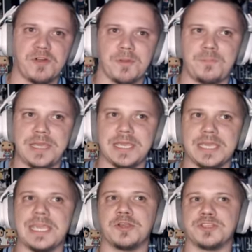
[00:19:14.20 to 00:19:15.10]
of our big
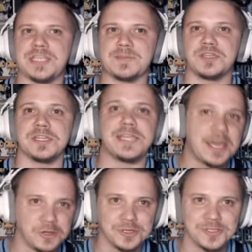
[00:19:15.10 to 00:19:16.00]
interception
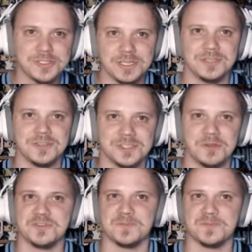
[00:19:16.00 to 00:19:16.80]
getters, so to